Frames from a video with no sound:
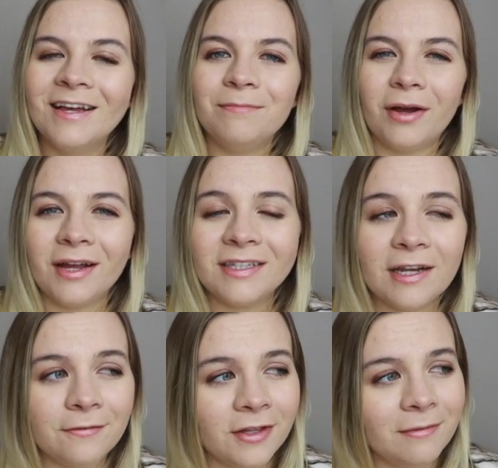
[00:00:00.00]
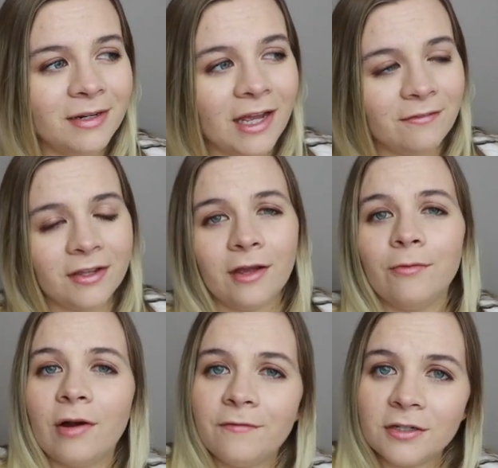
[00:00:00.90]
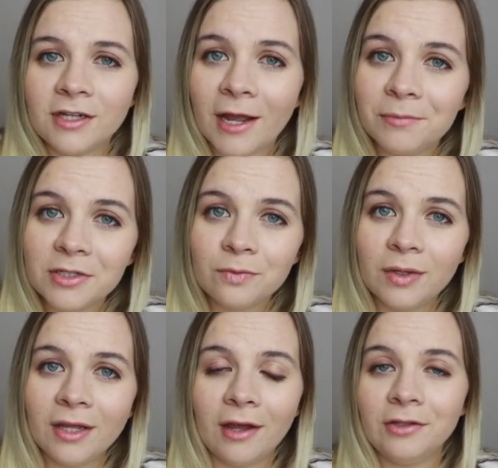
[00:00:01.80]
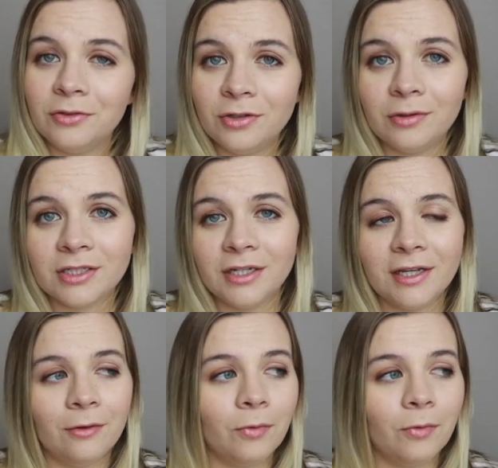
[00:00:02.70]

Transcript: But definitely been having a rougher time this week. I do know it's gonna get